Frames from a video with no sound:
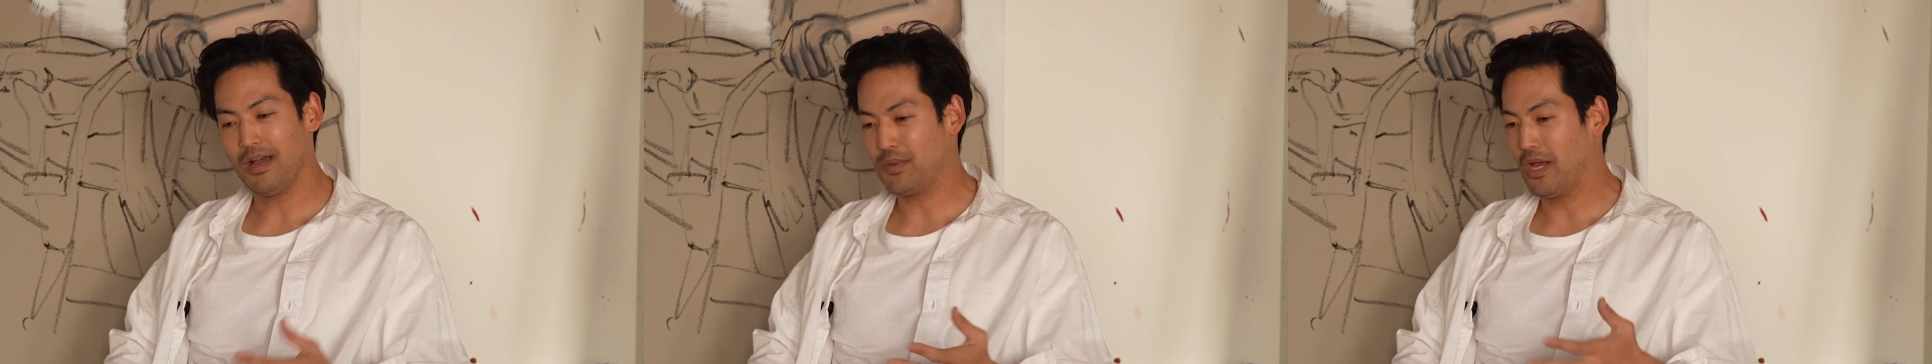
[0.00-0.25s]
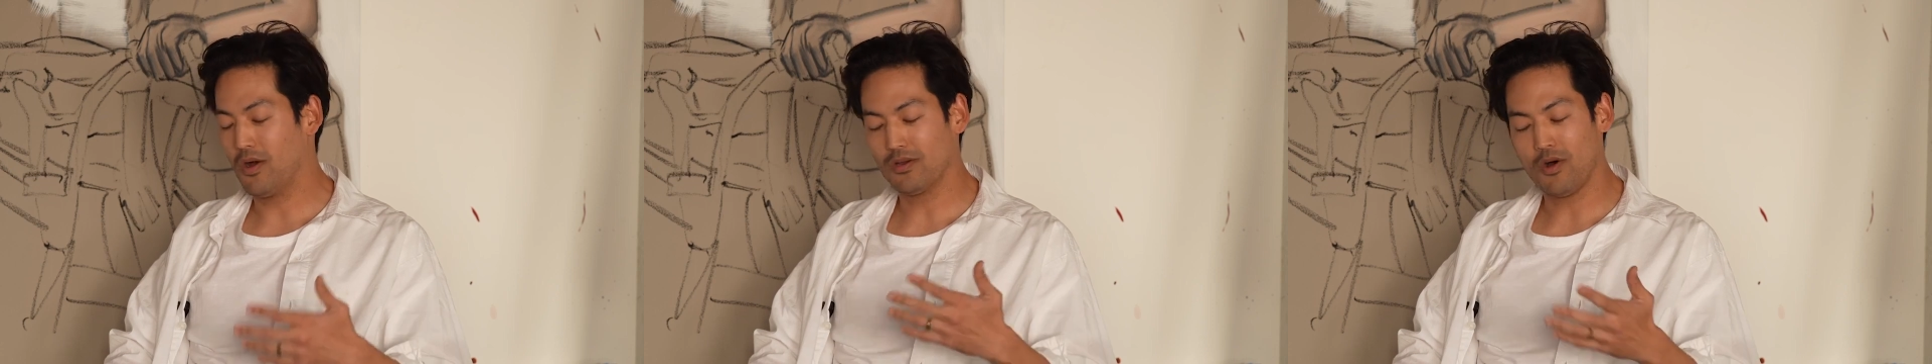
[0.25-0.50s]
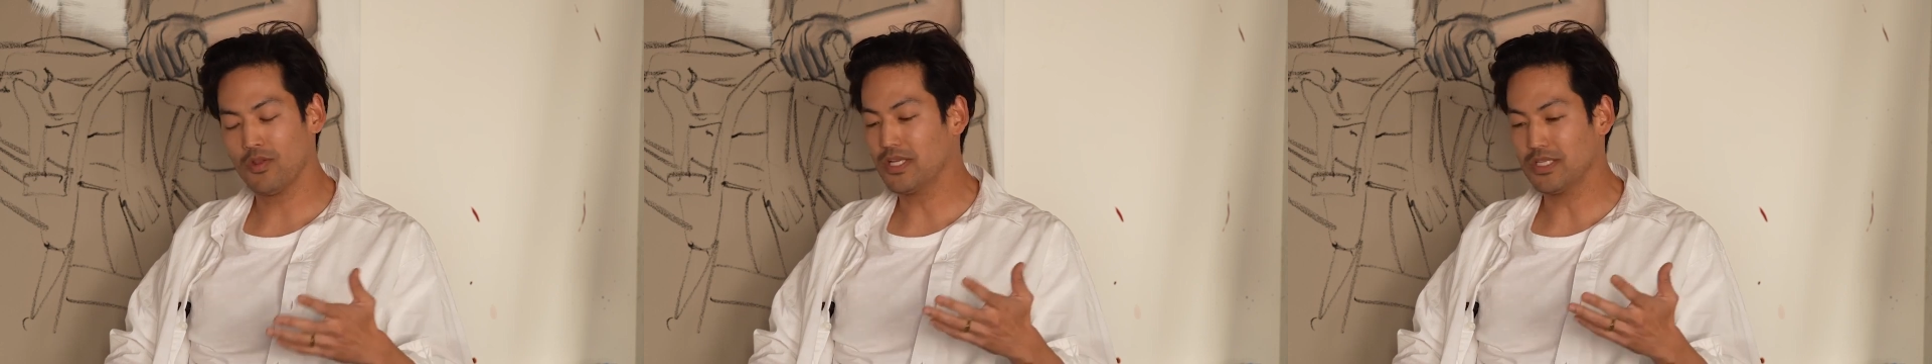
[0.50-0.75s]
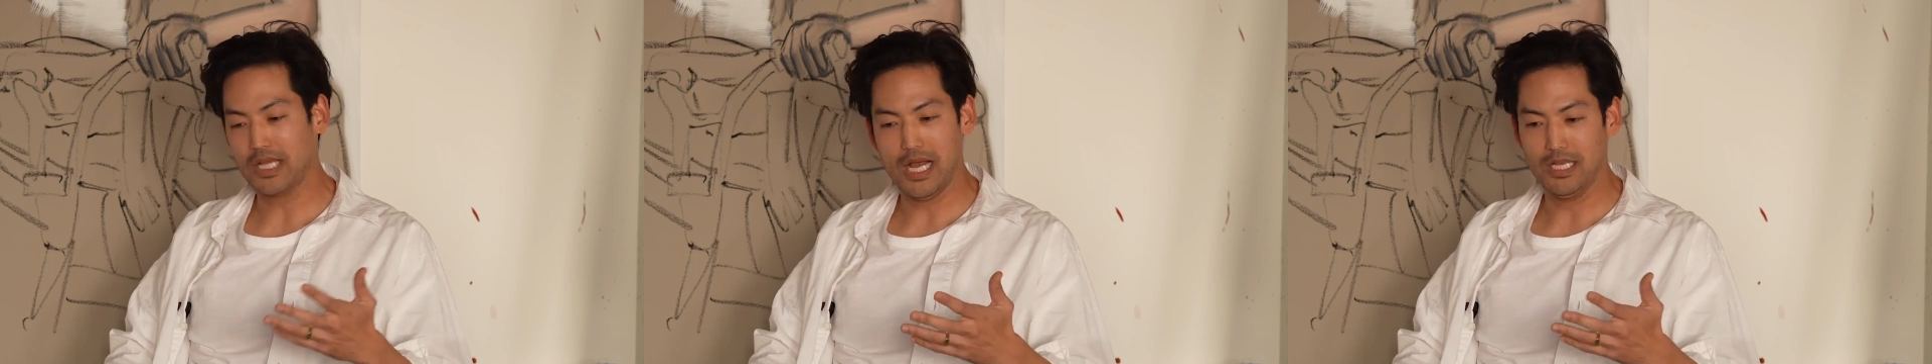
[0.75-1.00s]
I mean, all
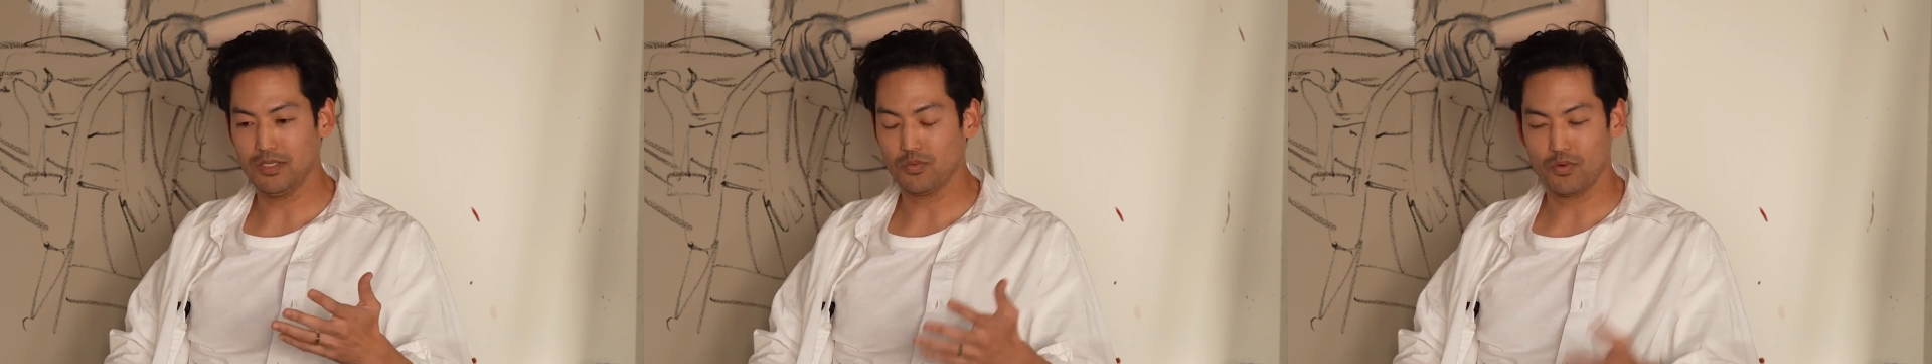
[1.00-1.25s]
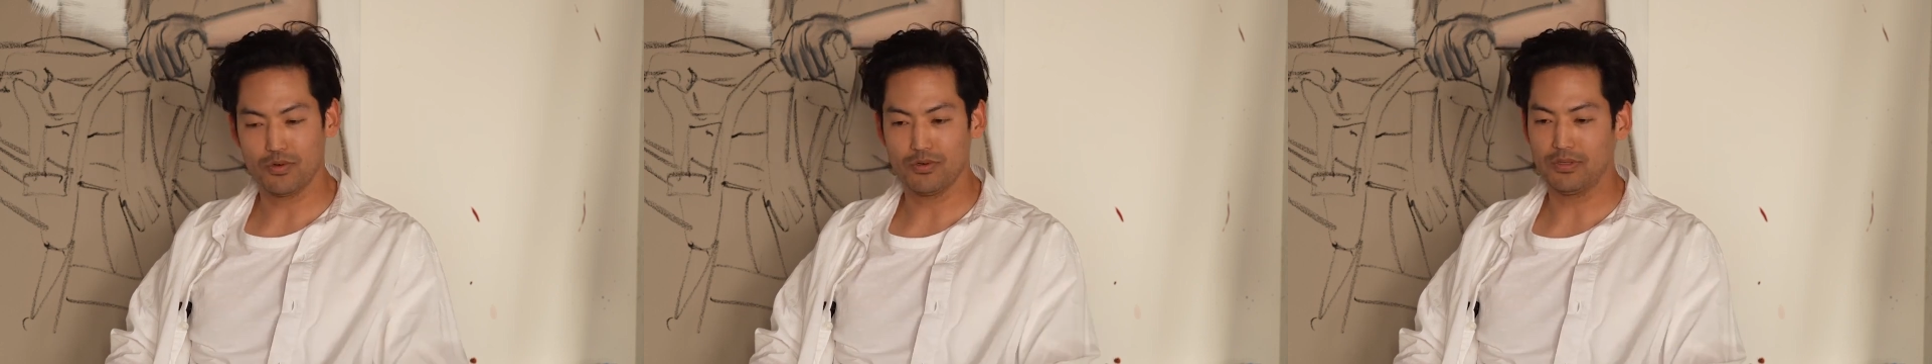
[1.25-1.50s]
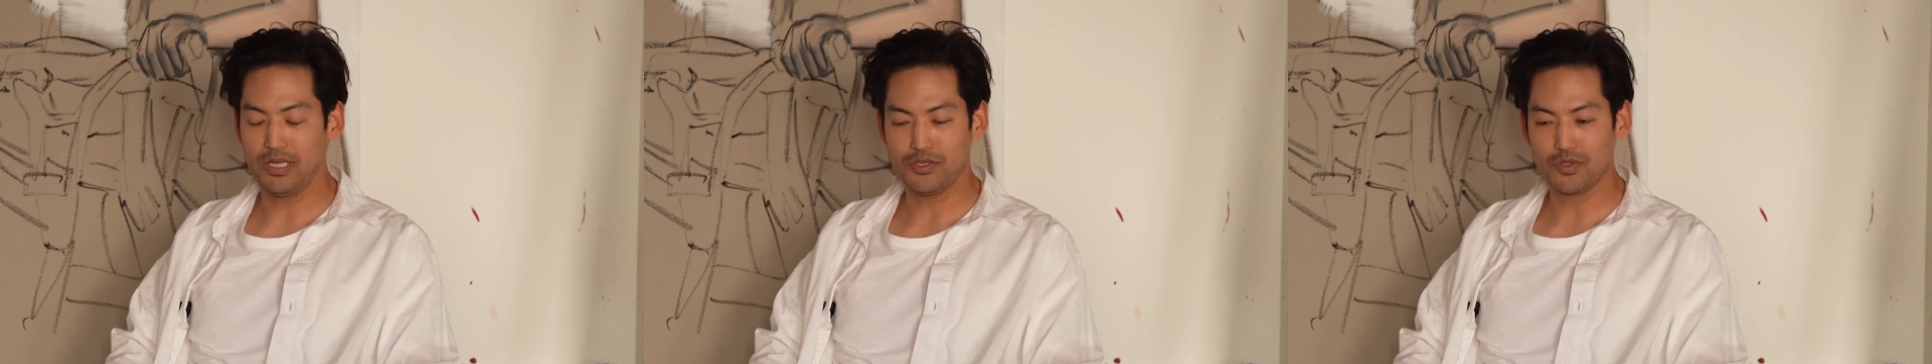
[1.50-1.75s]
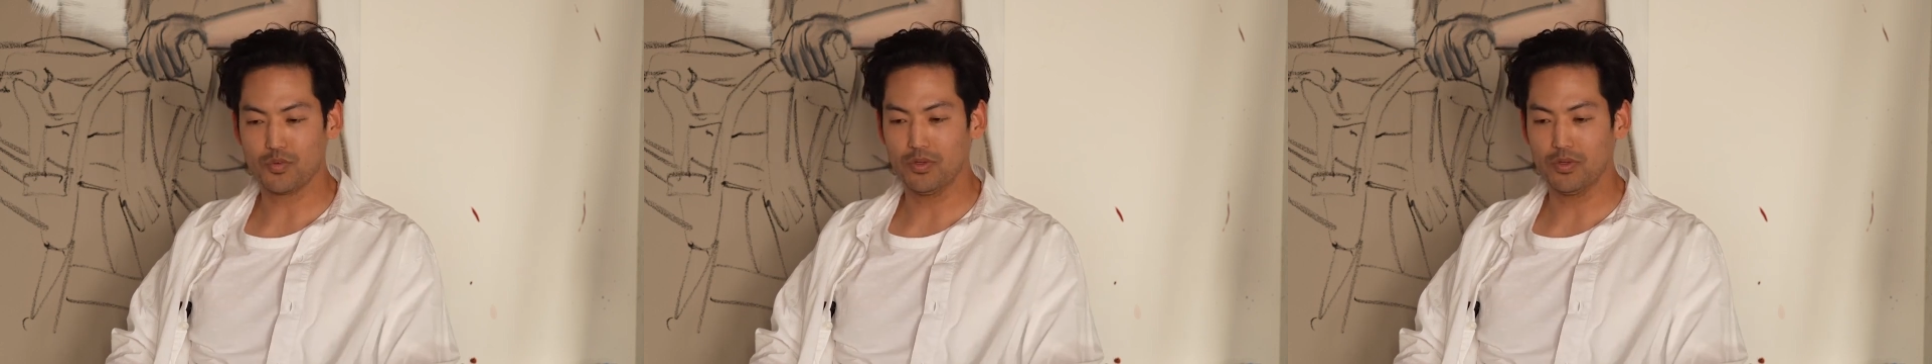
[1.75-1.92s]
these guys they just